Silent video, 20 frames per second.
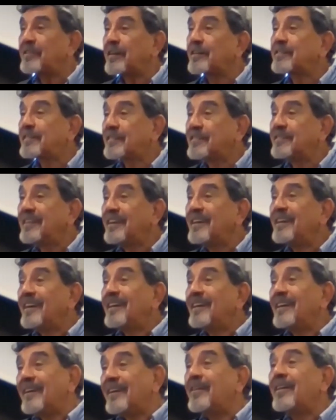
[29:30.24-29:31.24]
production
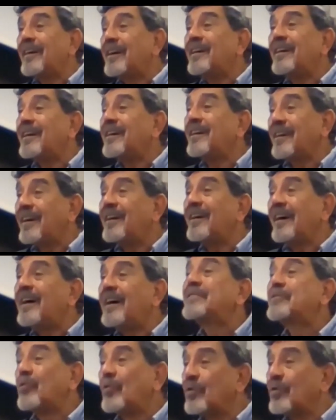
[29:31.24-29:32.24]

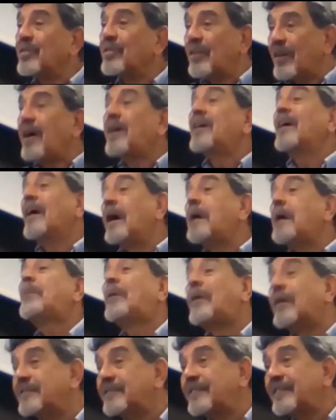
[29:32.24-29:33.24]
at all,
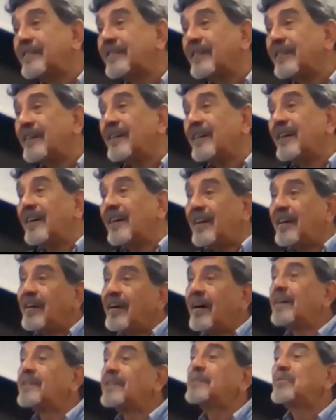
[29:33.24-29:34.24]
apart
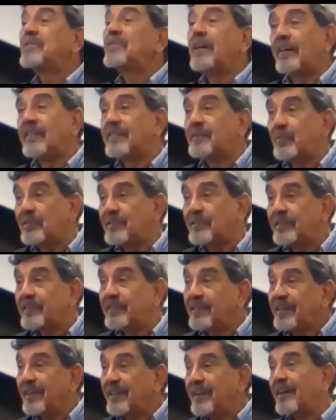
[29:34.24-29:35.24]
animal
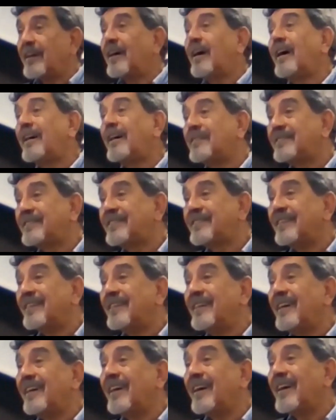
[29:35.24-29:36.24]
husbandry and
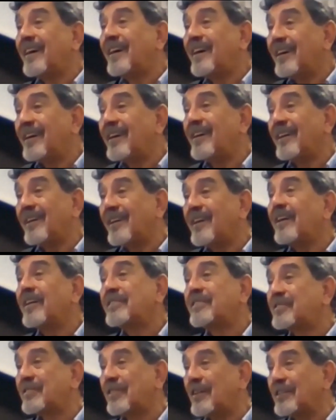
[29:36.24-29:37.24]

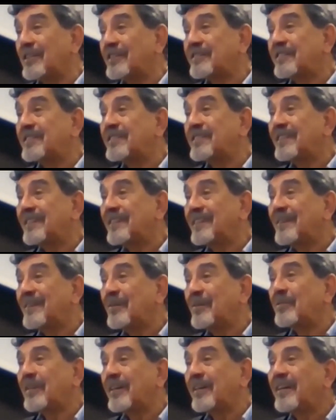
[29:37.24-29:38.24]
agriculture,
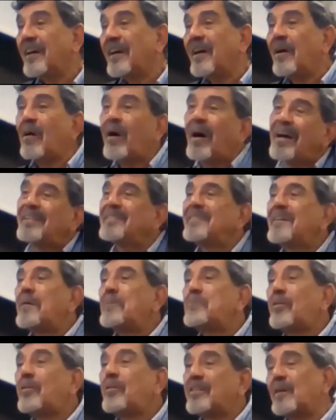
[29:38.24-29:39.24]
okay?
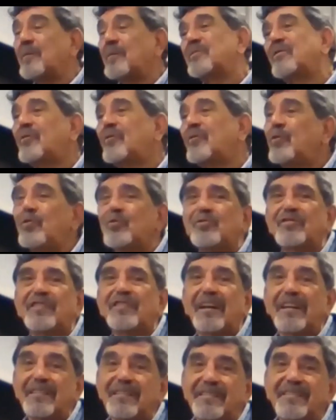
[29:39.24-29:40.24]
And perhaps few
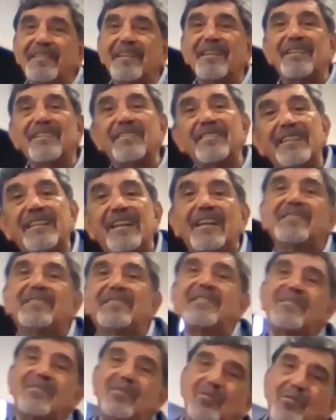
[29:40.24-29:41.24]
trades
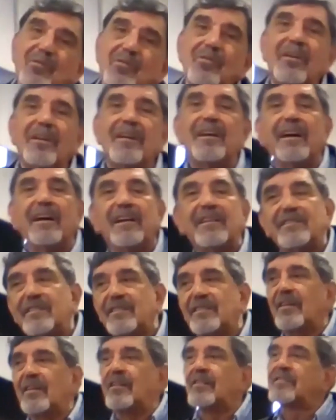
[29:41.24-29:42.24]
related to
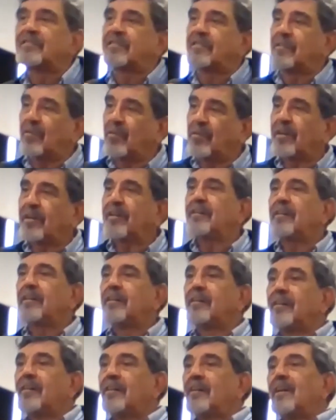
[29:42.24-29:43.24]
agriculture, okay?
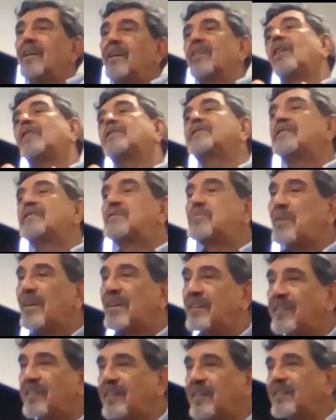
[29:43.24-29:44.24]
Cottage
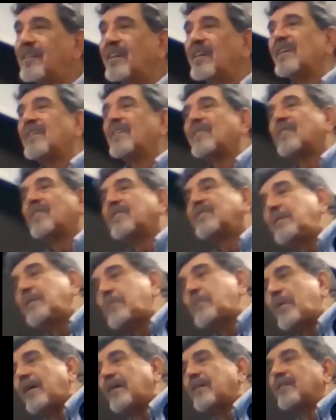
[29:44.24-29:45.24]
making,
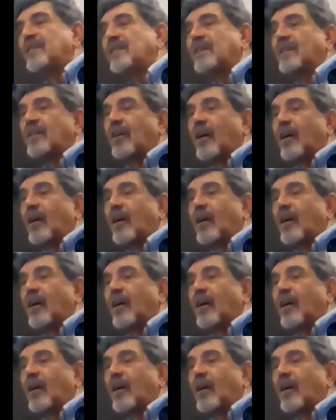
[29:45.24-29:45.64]
repairing